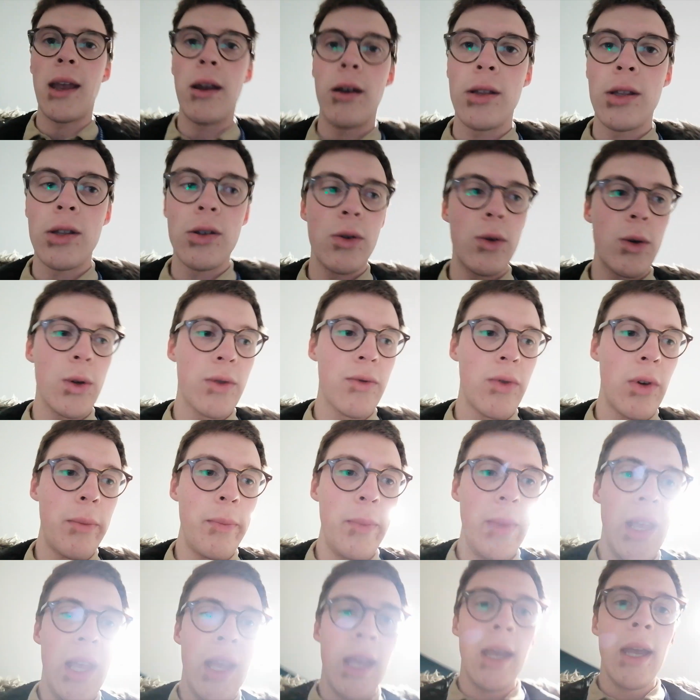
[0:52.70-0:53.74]
hearing talks
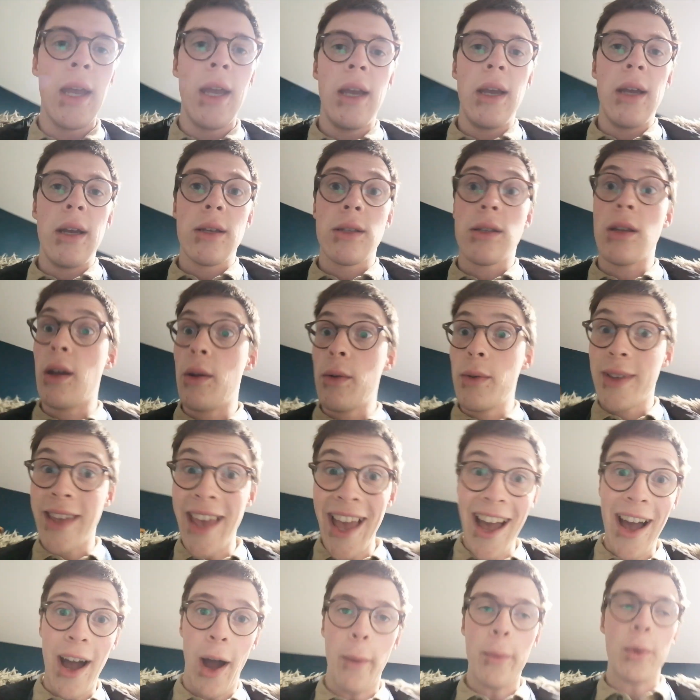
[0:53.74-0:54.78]
from. So
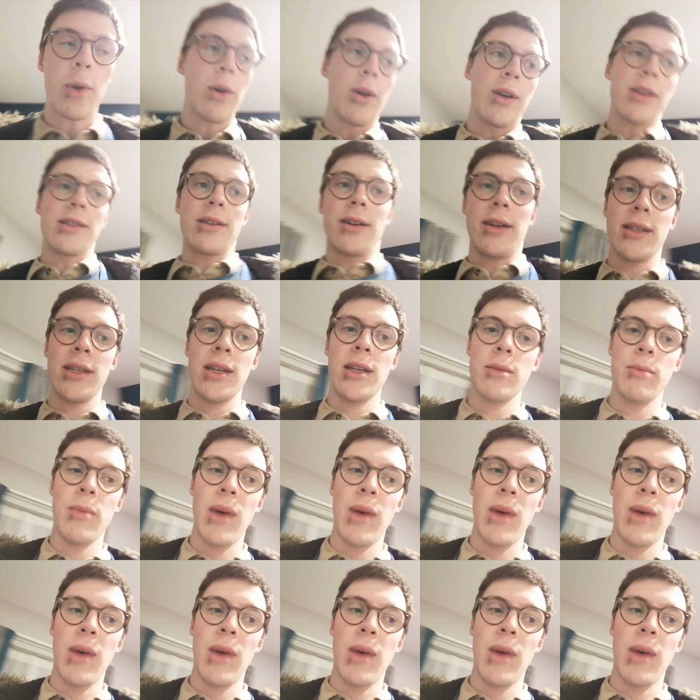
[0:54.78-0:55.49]
yeah, I'm quite excited.